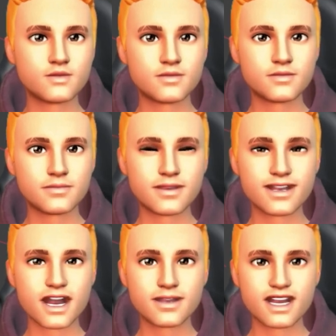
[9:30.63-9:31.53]
which is
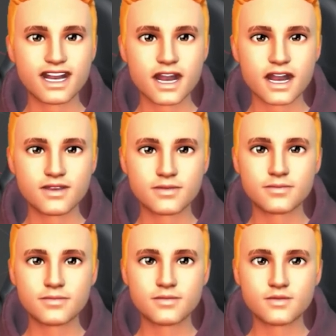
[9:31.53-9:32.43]
this texture.
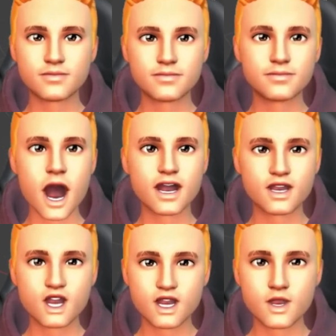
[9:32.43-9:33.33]
Now I'm
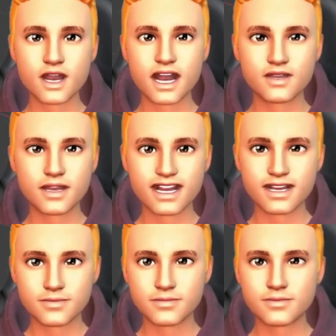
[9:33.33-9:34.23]
going to unwrap this.
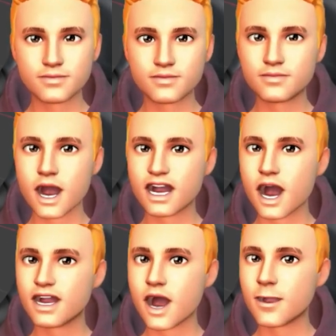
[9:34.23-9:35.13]
For
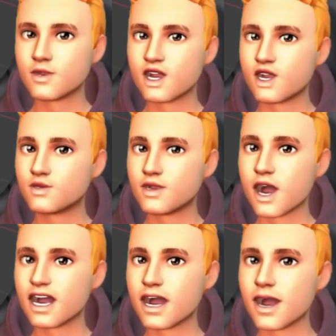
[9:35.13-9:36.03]
that I'm going to go
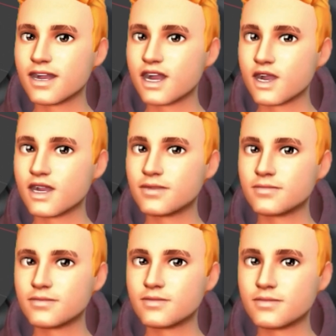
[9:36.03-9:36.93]
in edit mode,
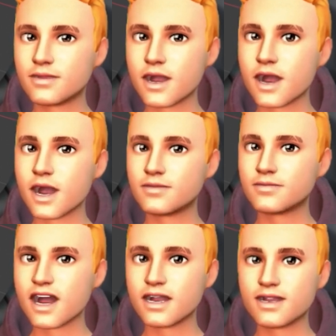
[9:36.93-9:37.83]

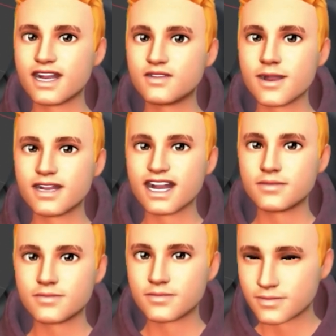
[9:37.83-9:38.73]
select this face,
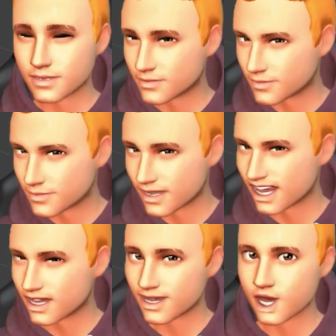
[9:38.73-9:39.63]
press
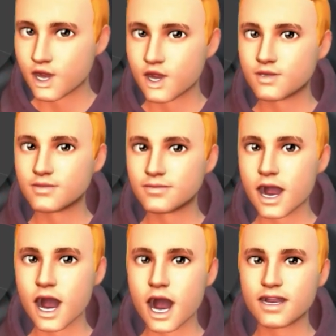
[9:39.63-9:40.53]
U
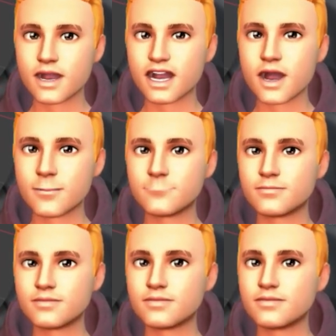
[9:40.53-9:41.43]
and unwrap,
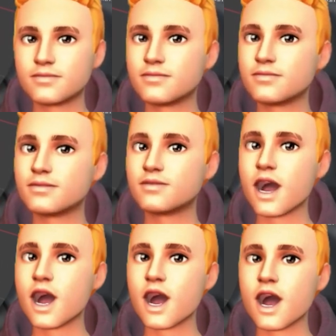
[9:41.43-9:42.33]

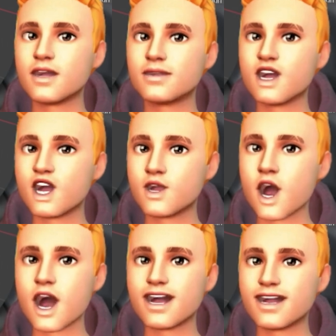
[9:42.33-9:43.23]
and then go
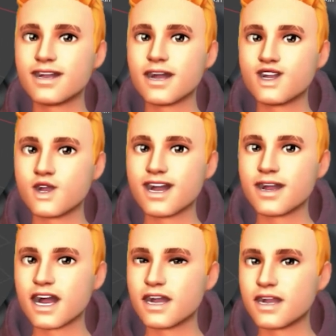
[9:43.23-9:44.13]
here in UV editor,